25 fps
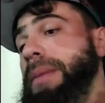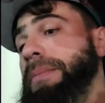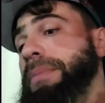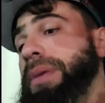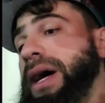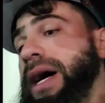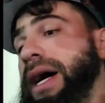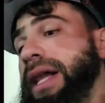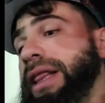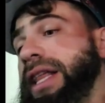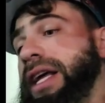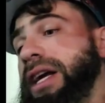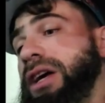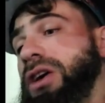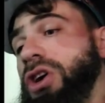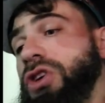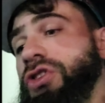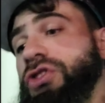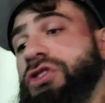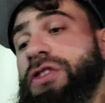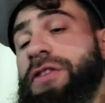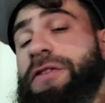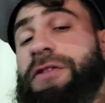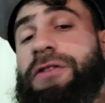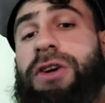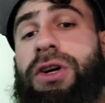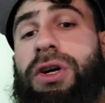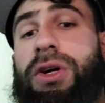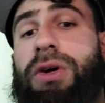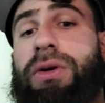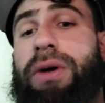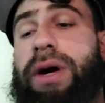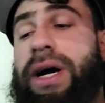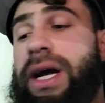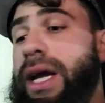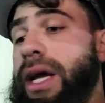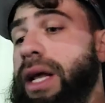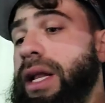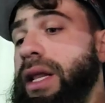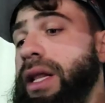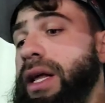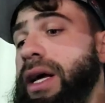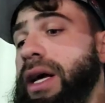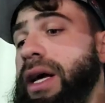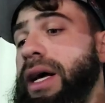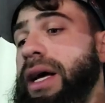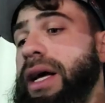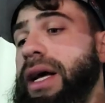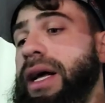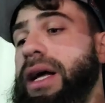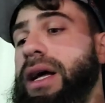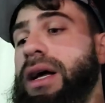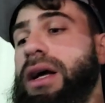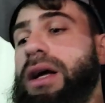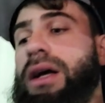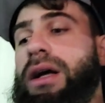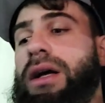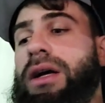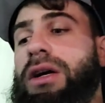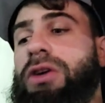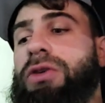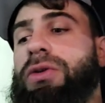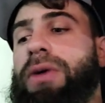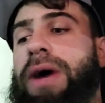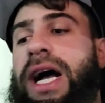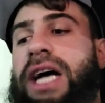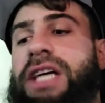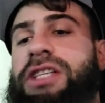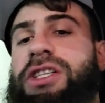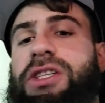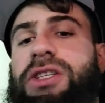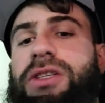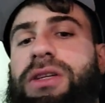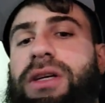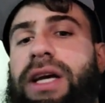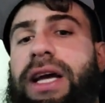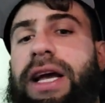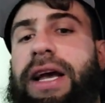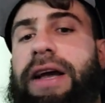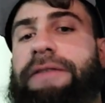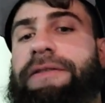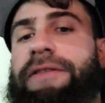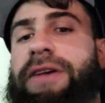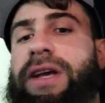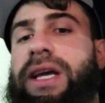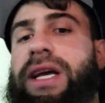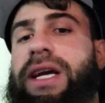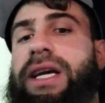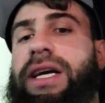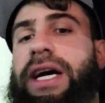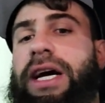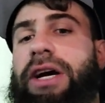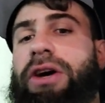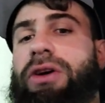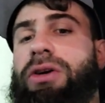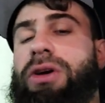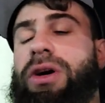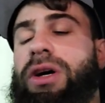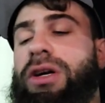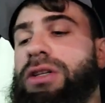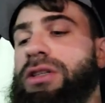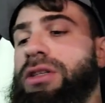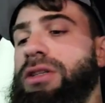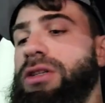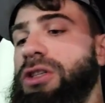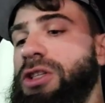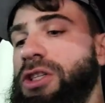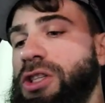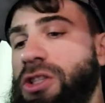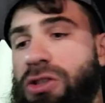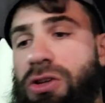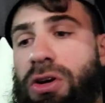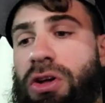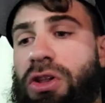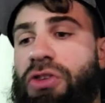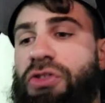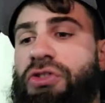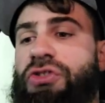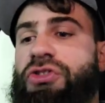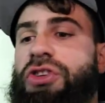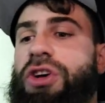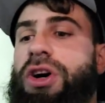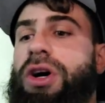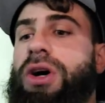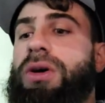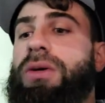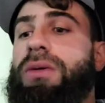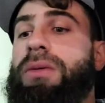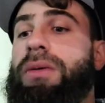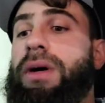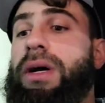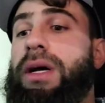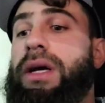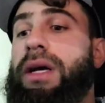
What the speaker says: But I think Urshifu and the Grass AV Kyogre stole the show.